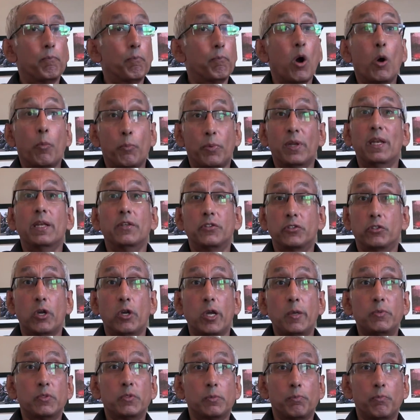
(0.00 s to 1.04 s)
populist
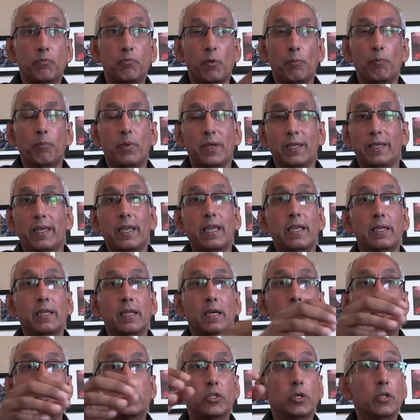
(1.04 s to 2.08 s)
groups from Pegida